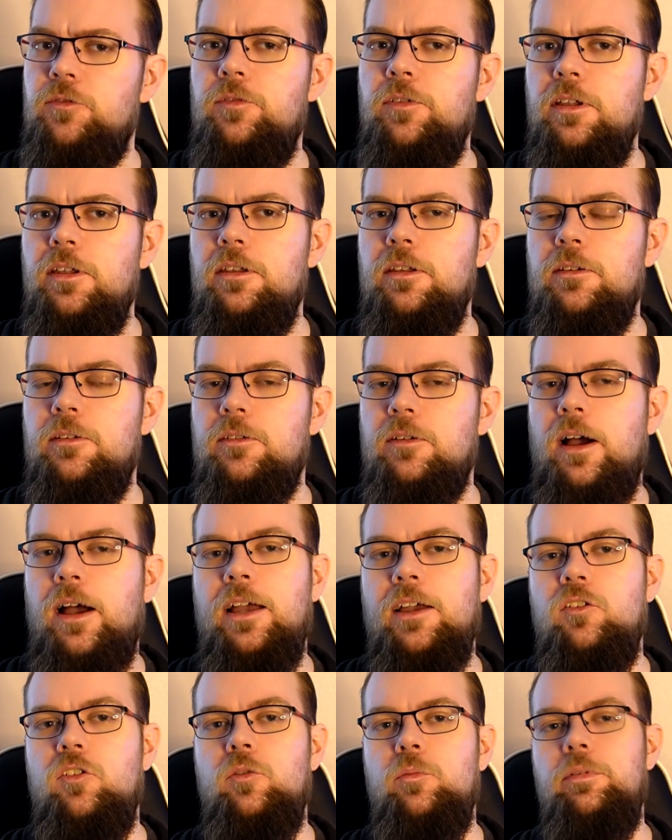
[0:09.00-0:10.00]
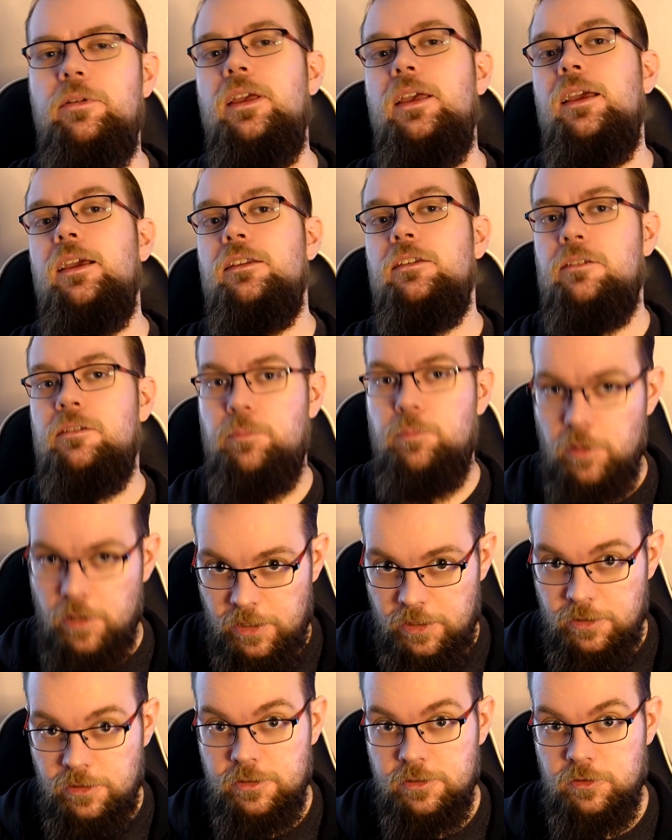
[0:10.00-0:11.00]
video I will be
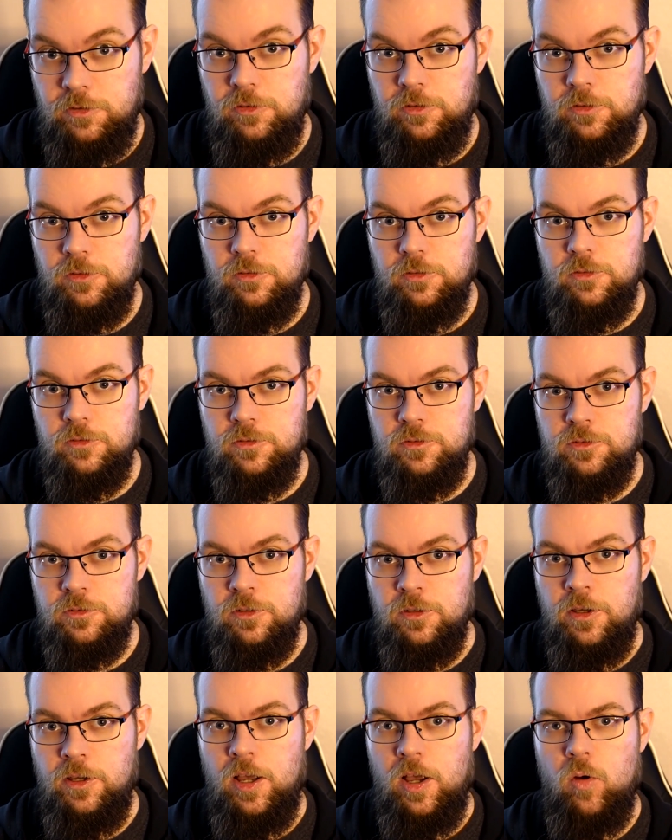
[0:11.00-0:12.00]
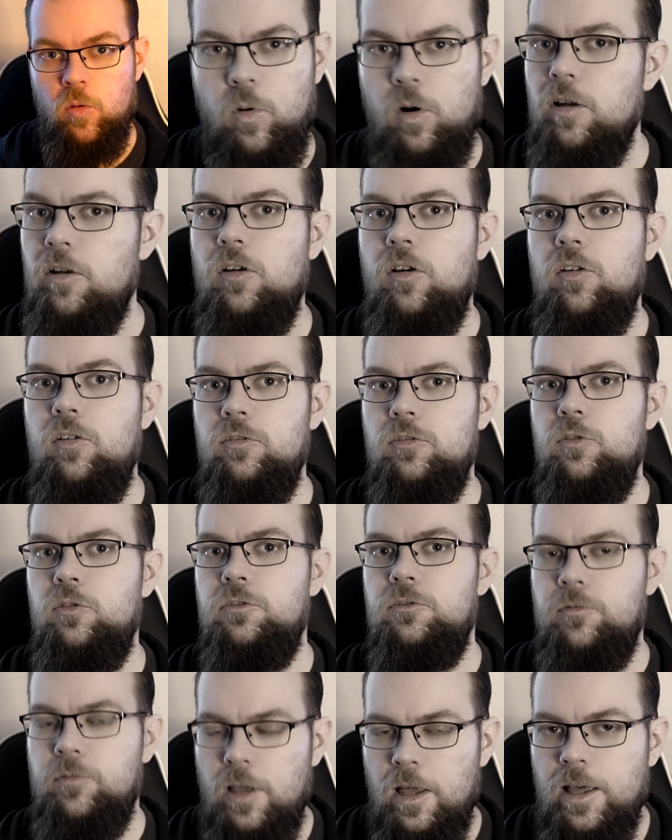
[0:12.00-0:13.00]
explaining to you what all
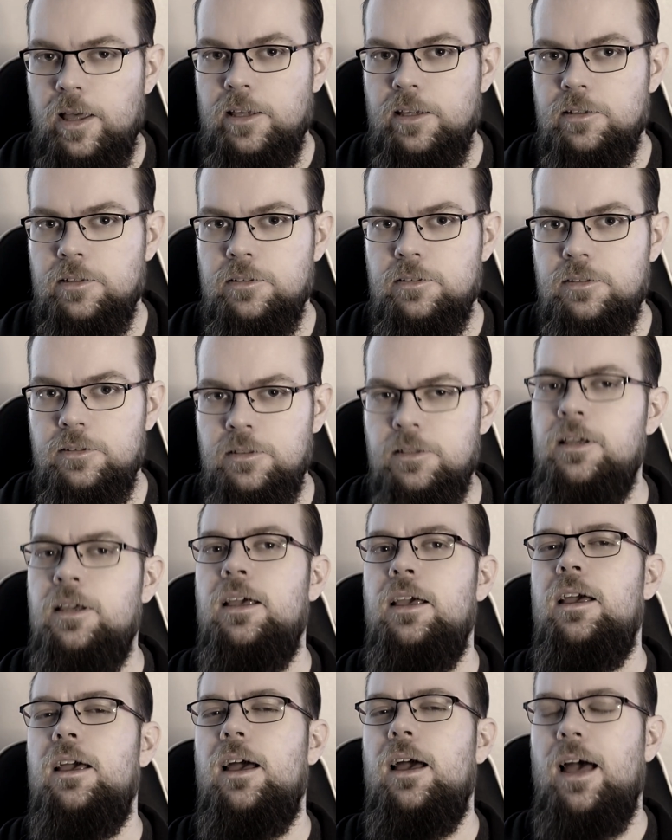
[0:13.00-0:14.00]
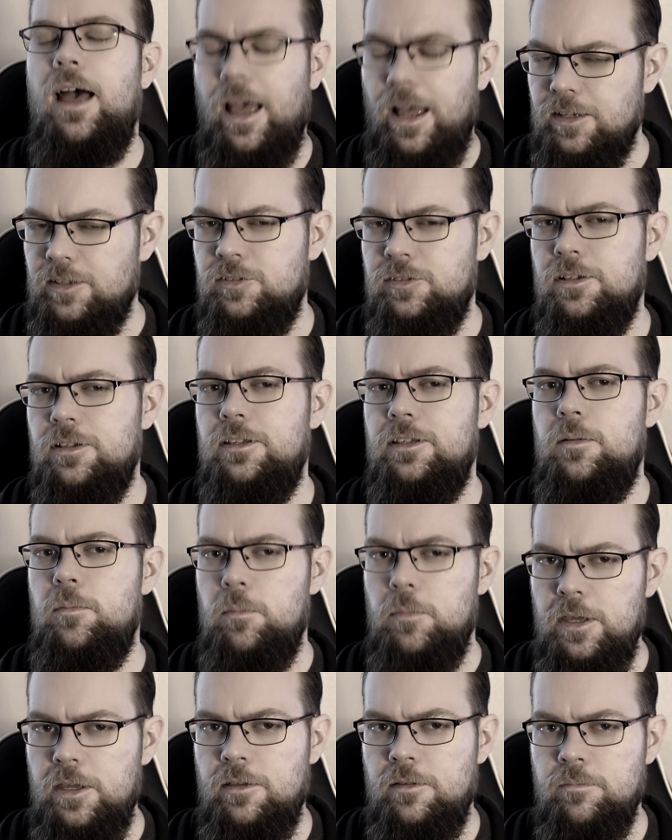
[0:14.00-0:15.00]
those flags actually
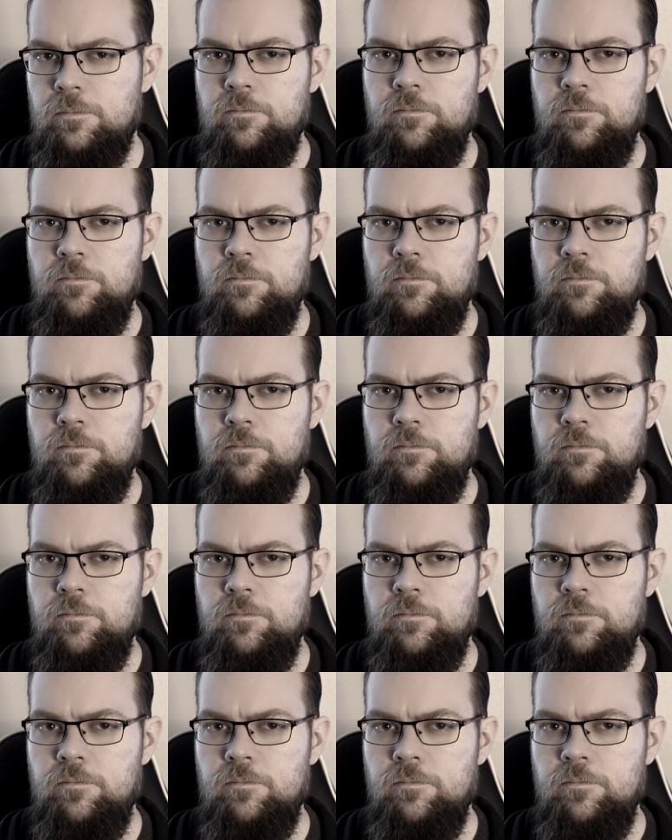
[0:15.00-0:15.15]
mean.